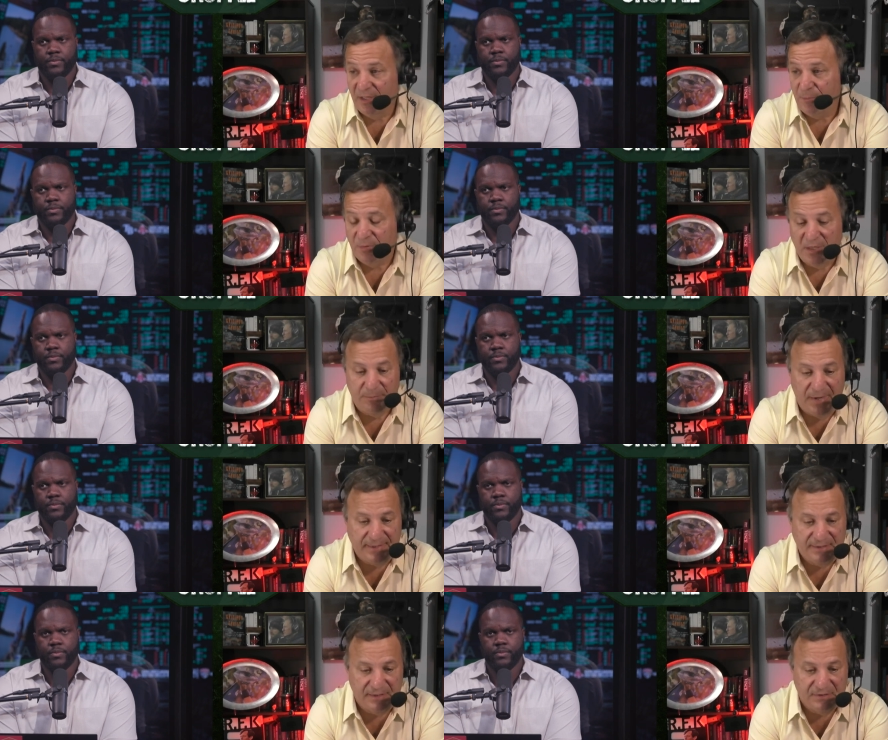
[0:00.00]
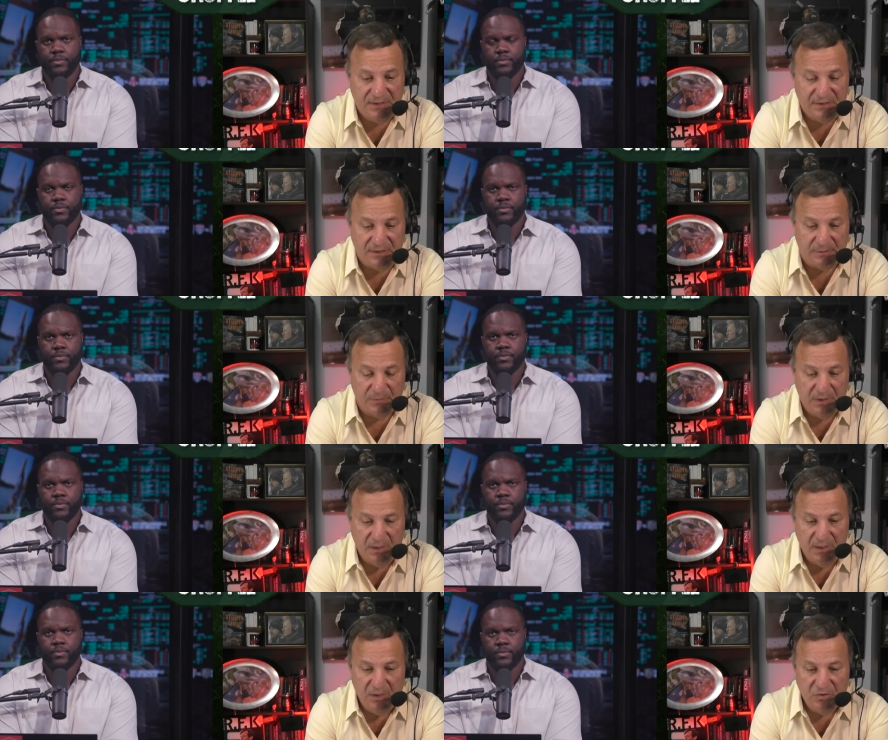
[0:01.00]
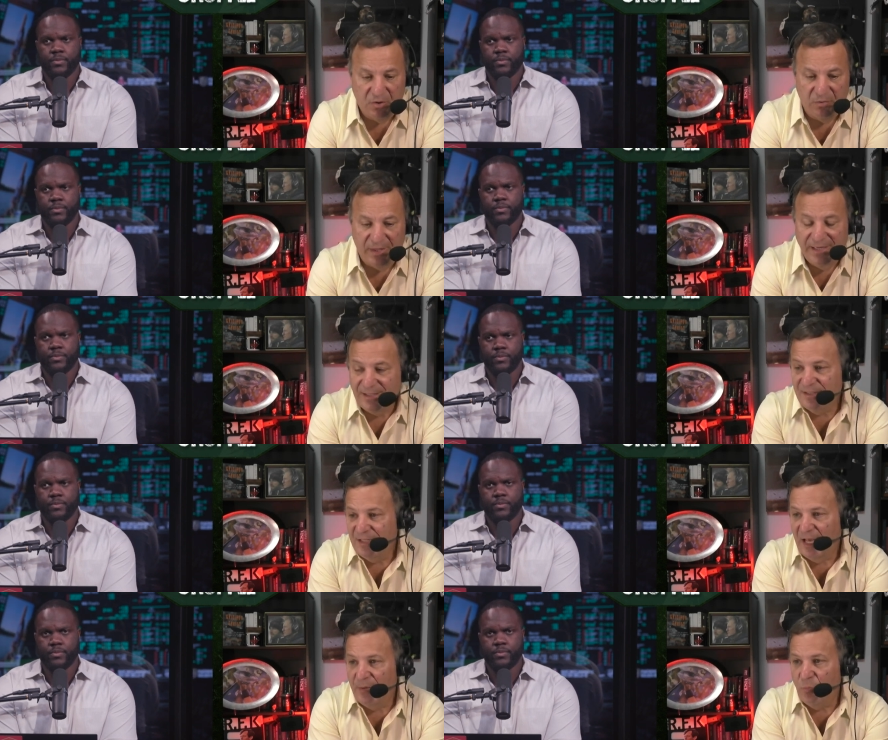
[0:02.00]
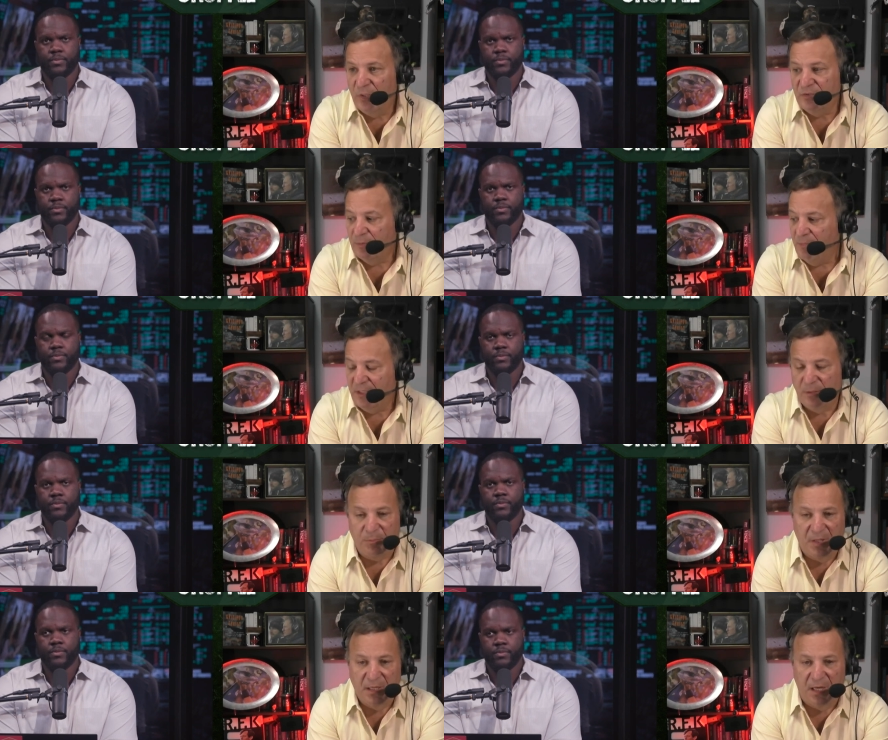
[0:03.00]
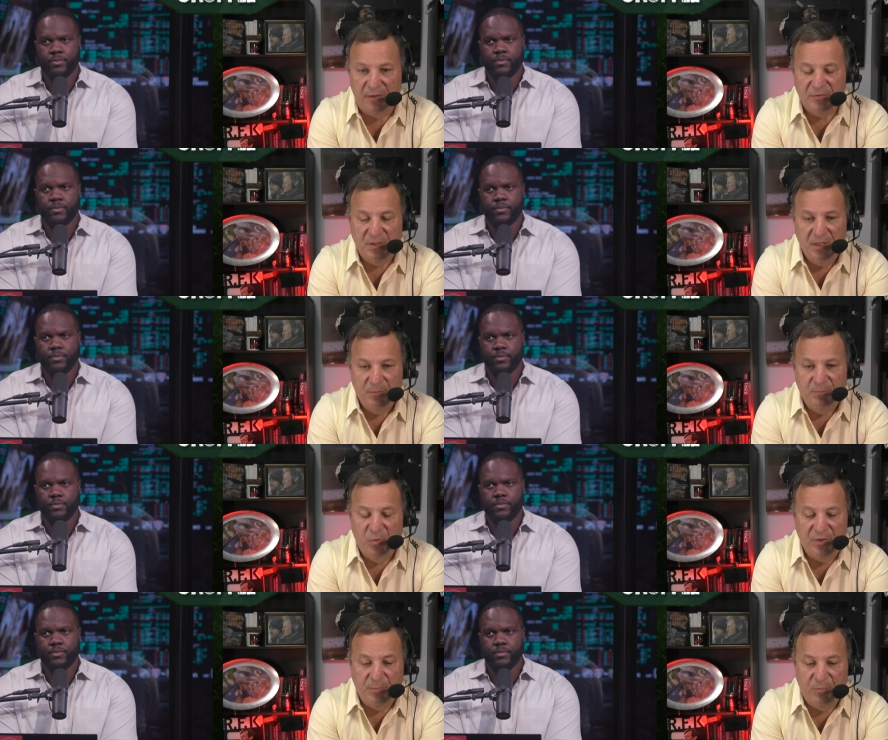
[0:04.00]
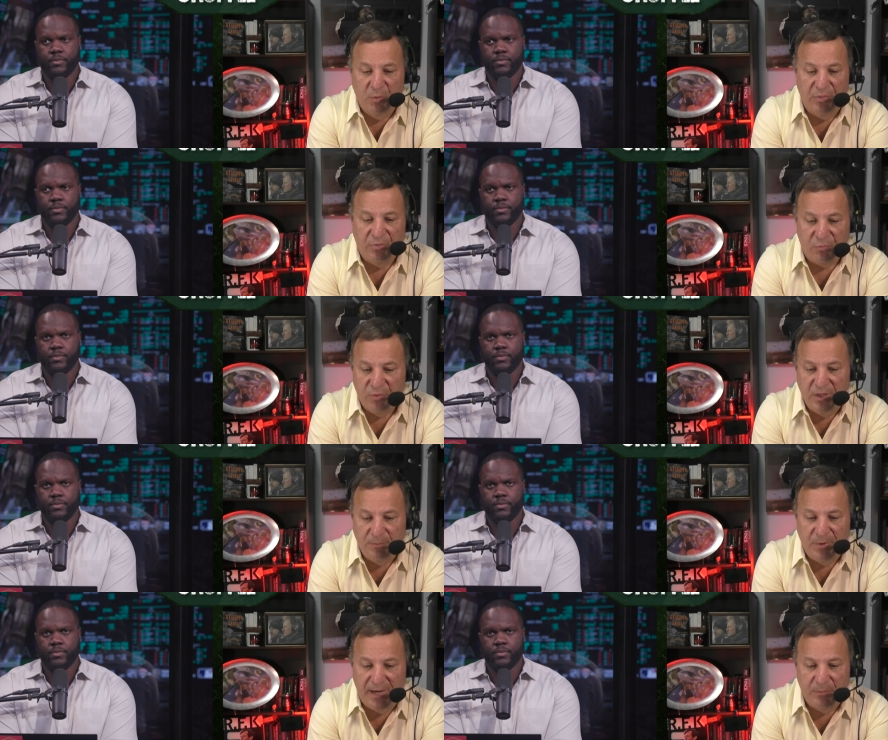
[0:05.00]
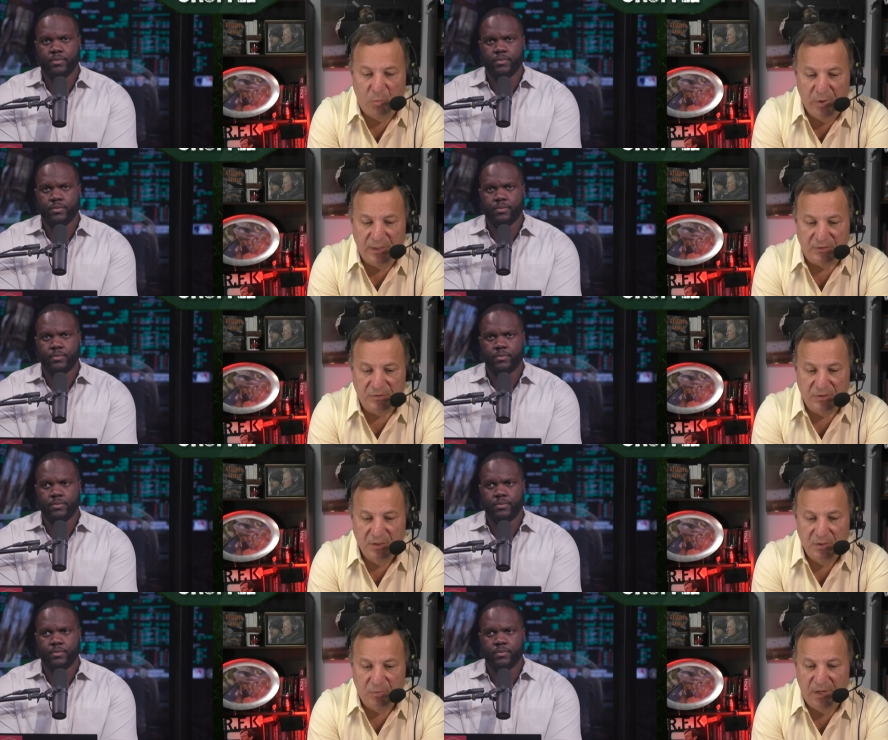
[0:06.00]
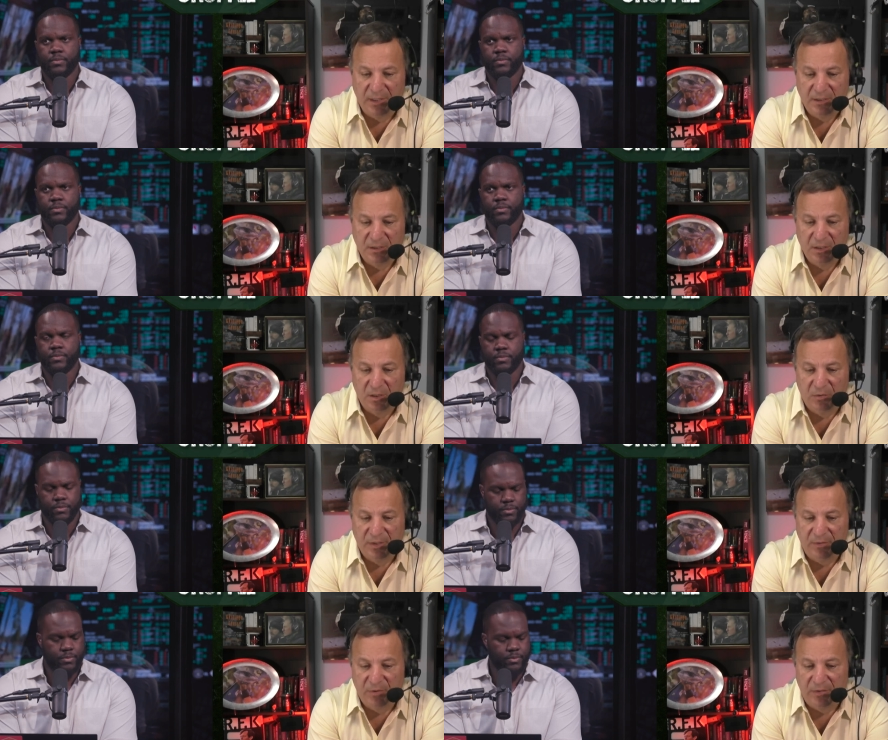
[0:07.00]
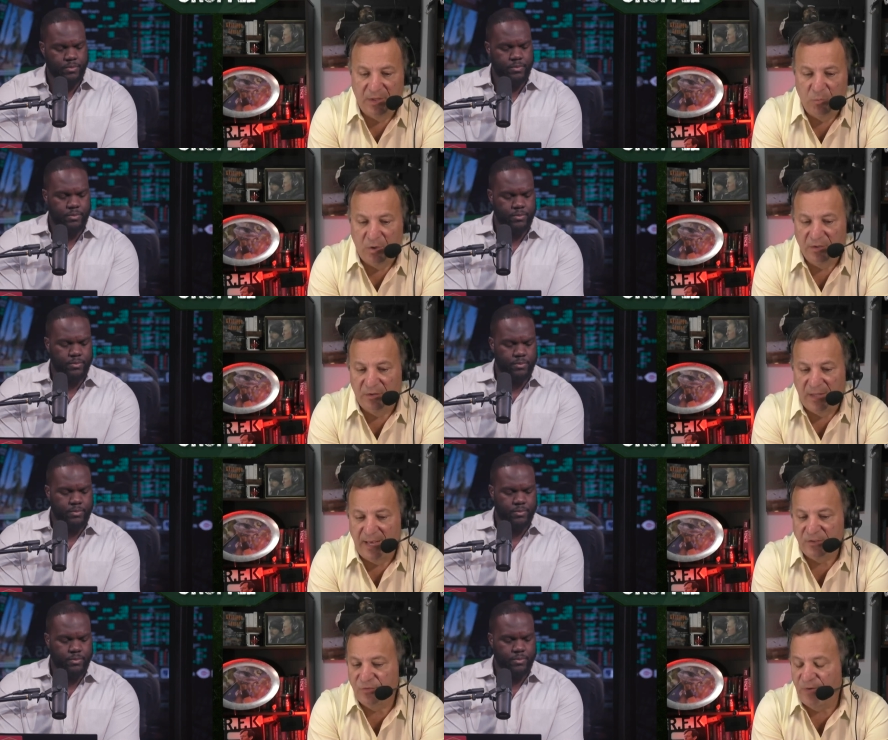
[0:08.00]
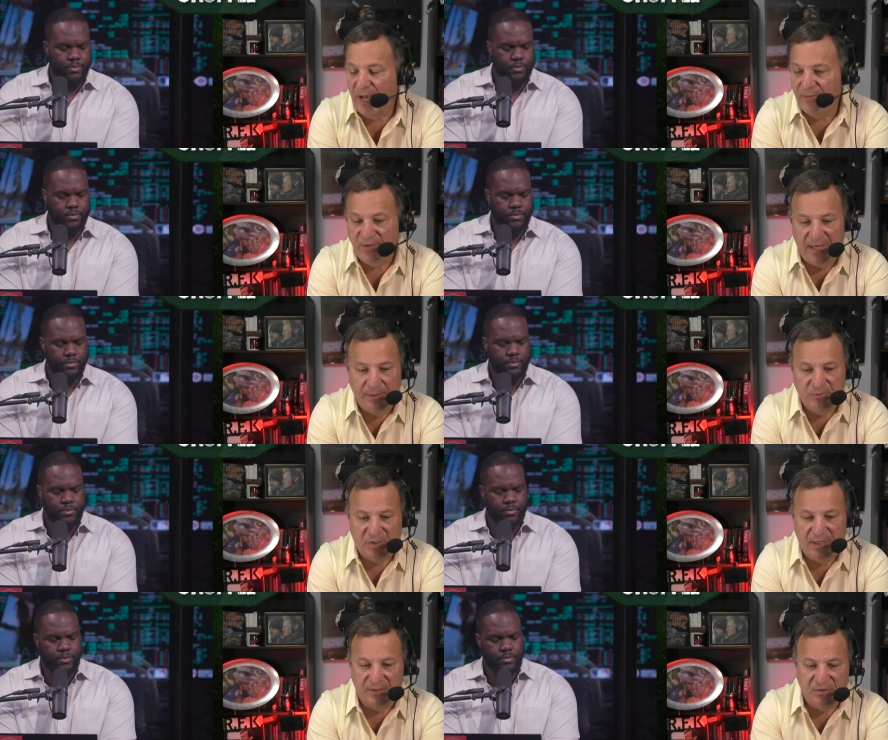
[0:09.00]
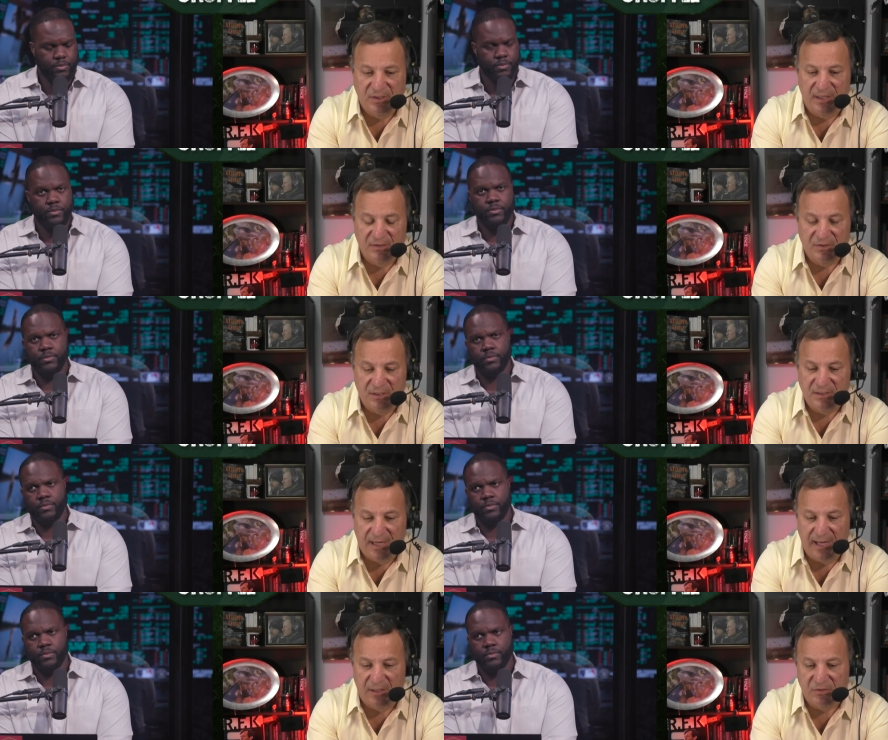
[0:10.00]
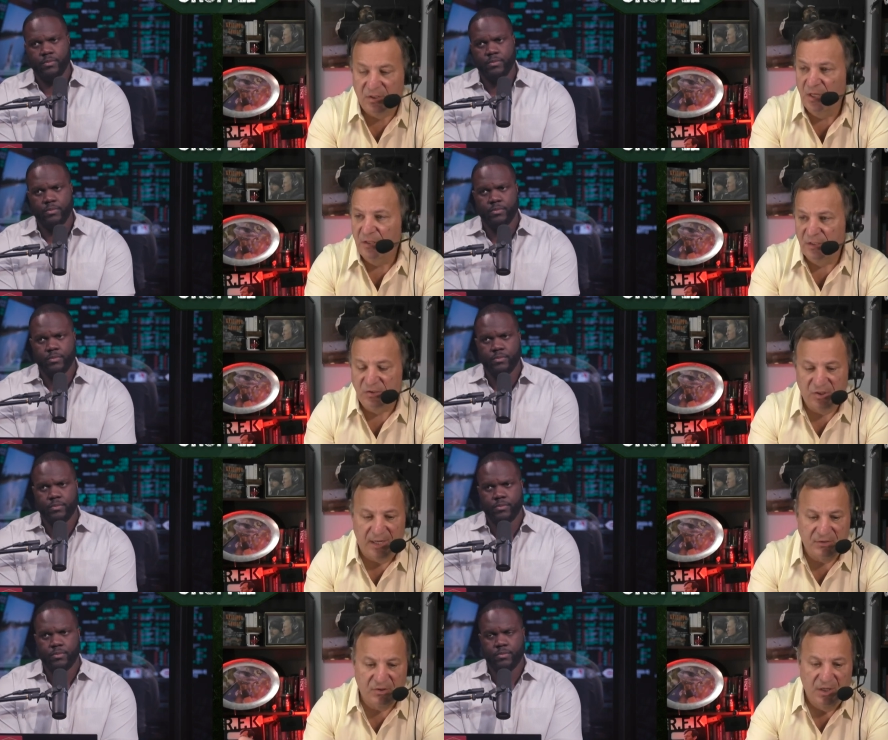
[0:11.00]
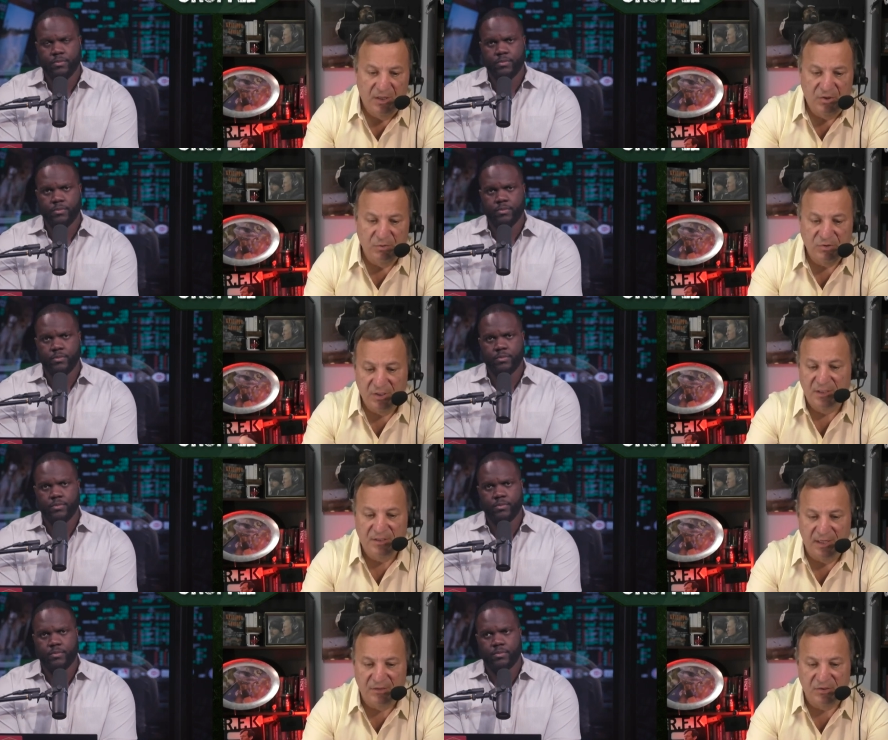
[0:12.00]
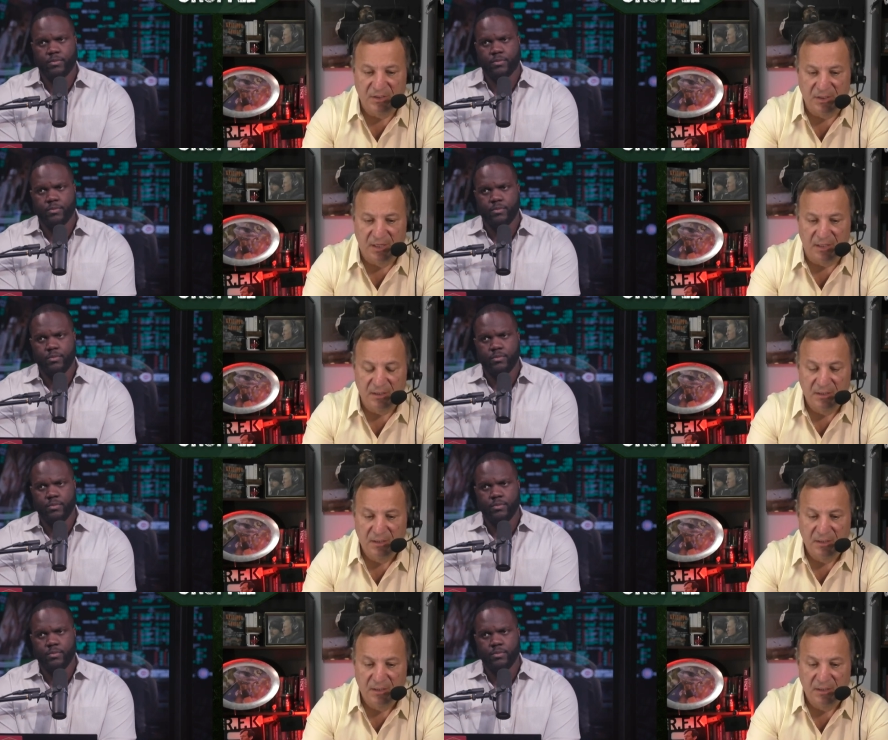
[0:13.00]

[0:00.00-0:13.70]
Speaker 1: then they play a bad Tennessee team. So they get to nine wins and make the playoffs with with three bad wins, right? You know, mm-hmm. and they and they won the last five games against Tennessee, Dallas, the Jets, Houston, and Tennessee again.